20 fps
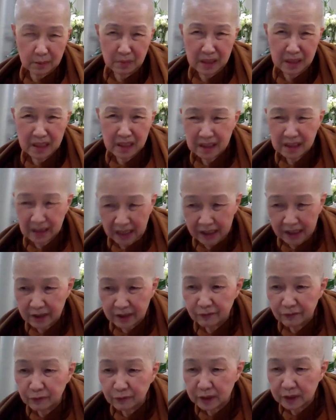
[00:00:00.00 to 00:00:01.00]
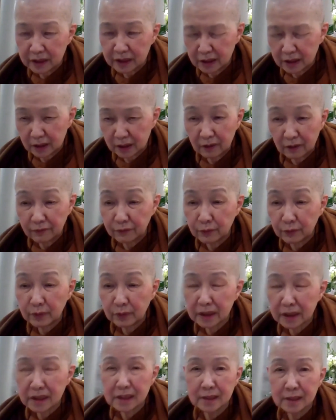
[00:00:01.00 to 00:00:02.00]
means either focus or not
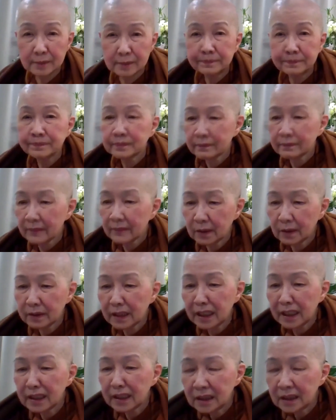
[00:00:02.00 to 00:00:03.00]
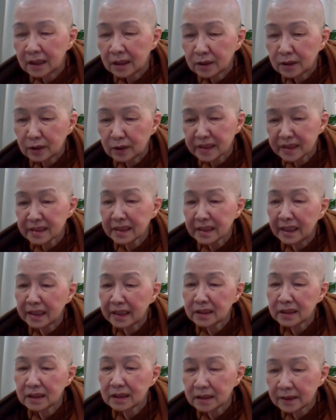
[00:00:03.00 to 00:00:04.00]
focus, okay, not
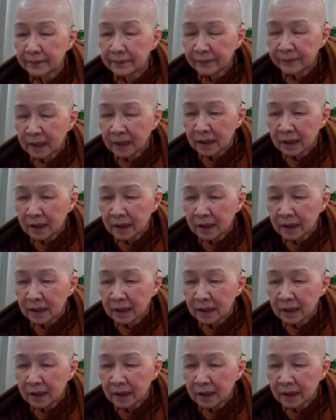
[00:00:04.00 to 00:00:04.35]
scattered.